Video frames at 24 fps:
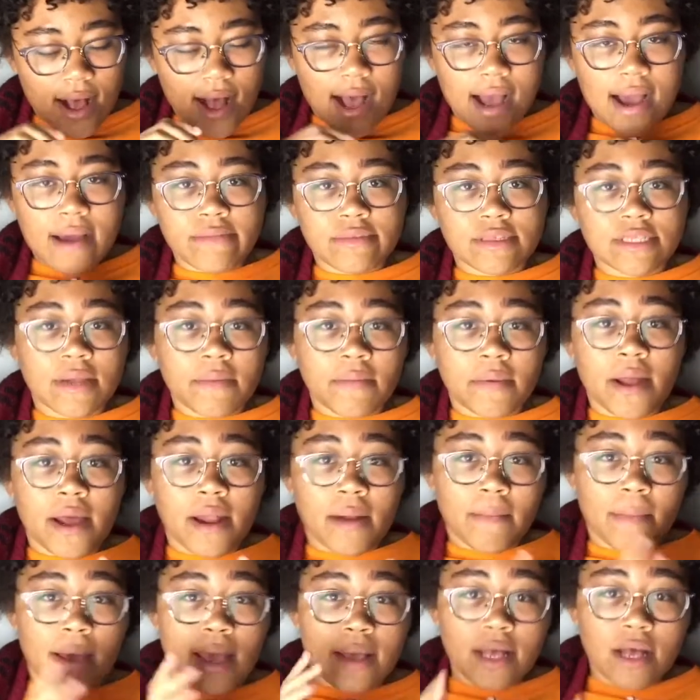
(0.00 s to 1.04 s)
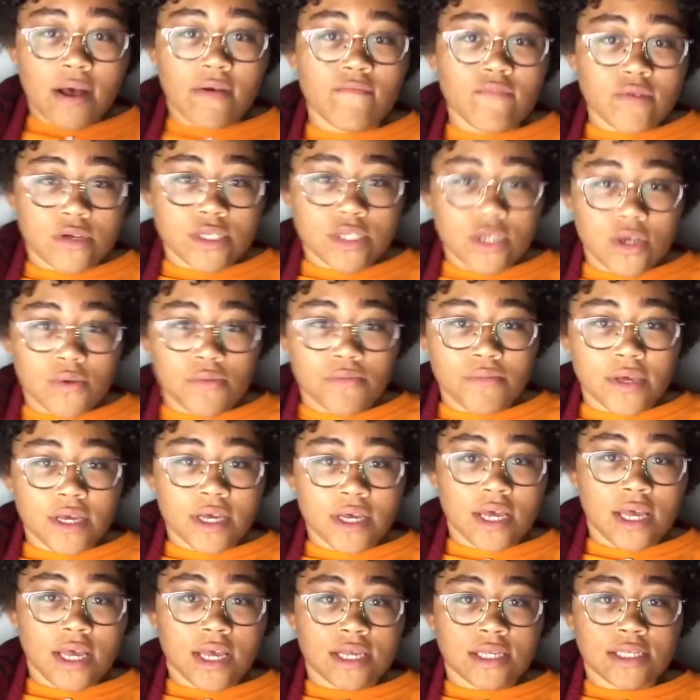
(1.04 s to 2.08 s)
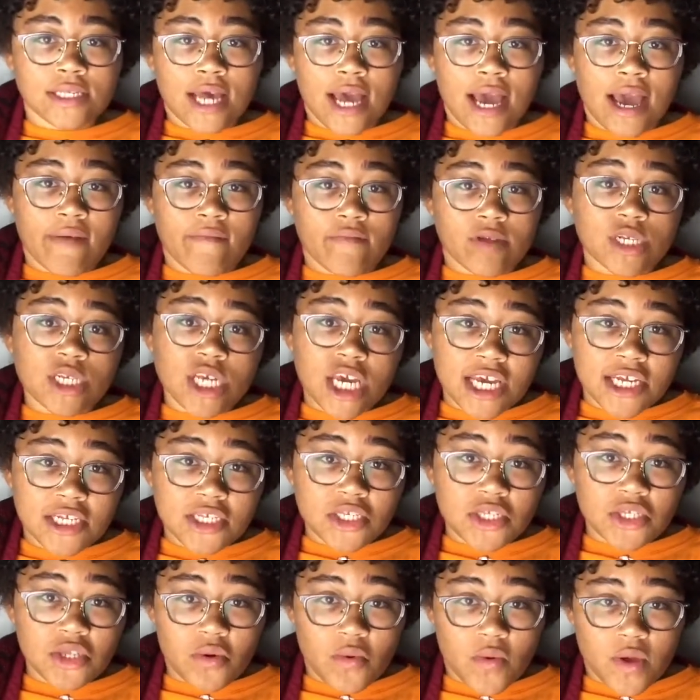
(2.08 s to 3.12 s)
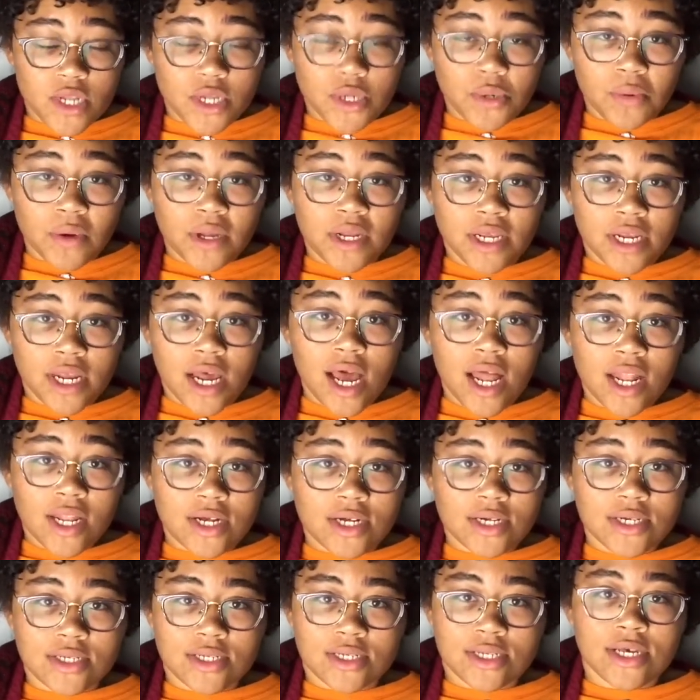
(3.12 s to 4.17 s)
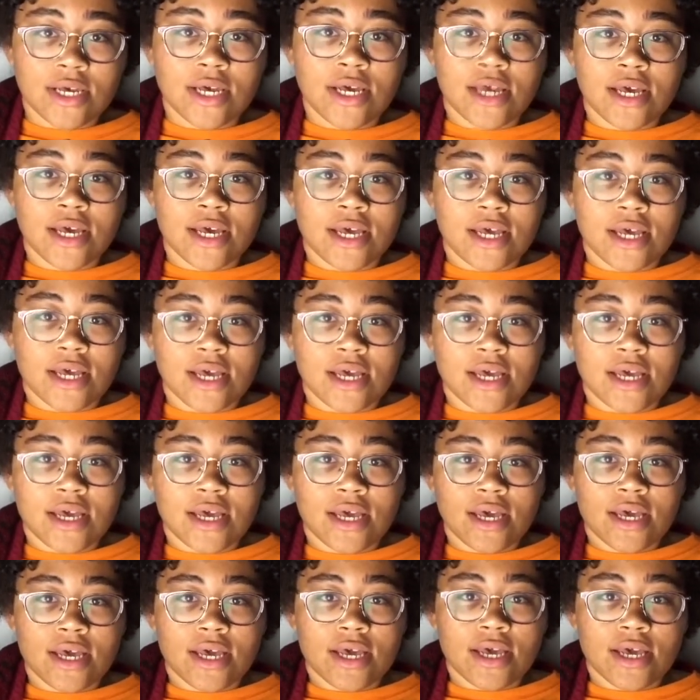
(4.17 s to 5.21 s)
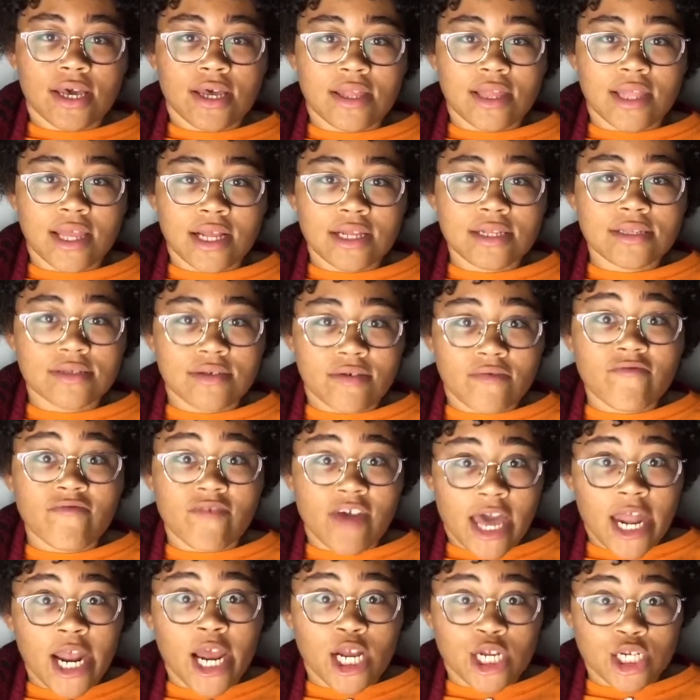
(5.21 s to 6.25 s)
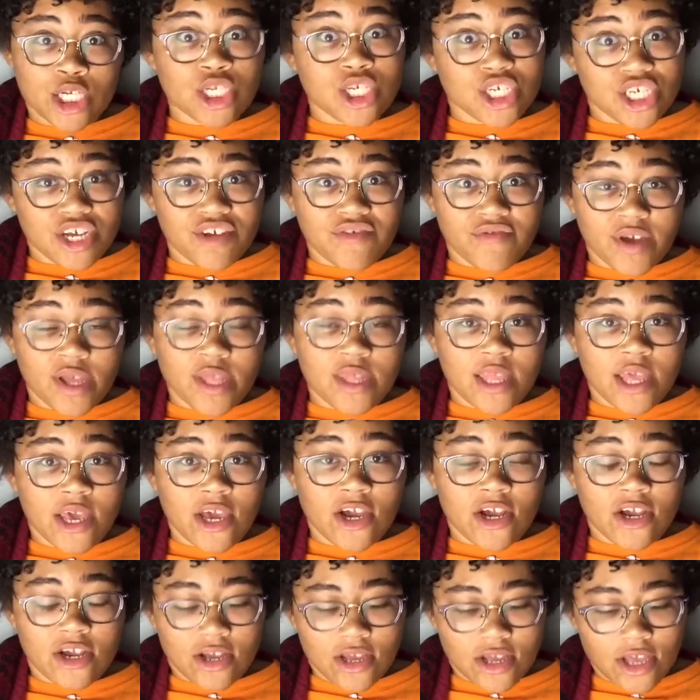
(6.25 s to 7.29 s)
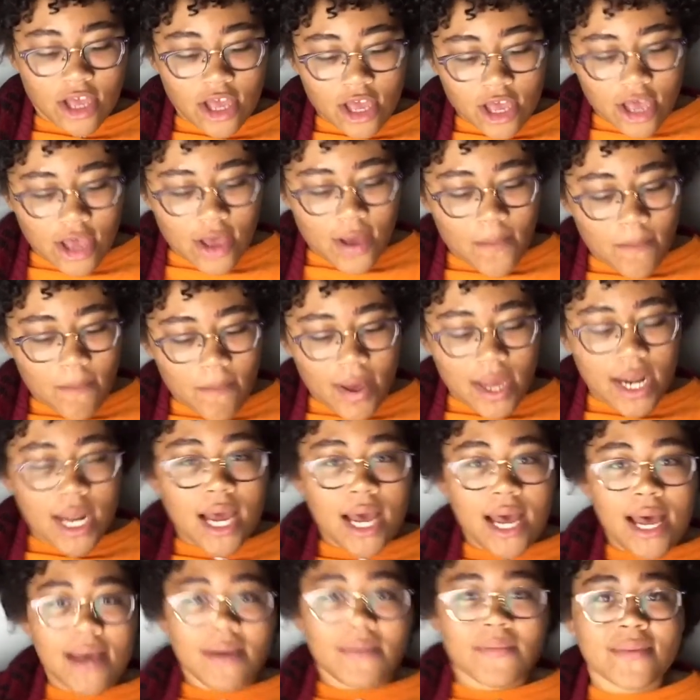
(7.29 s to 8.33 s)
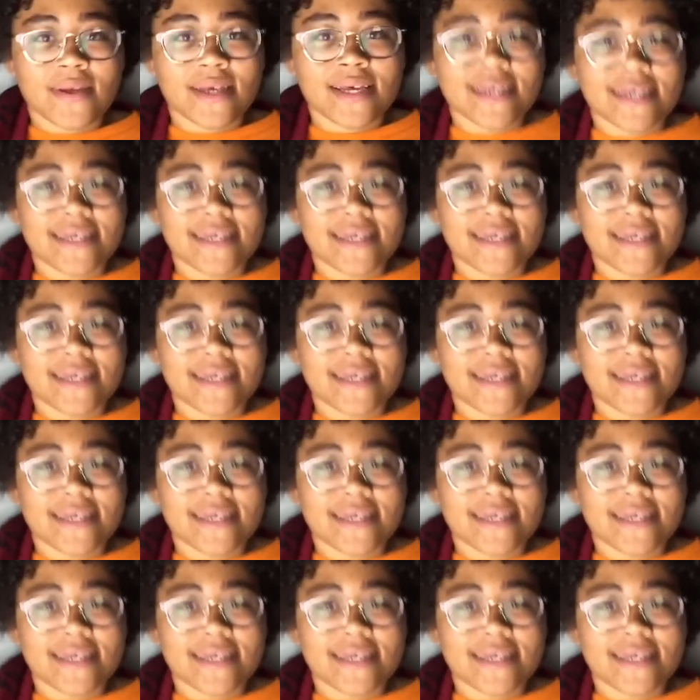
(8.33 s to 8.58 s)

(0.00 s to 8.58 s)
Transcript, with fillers: I'm stepping out of my comfort zone because I have a chance to win $20. That's shit right there. But, um,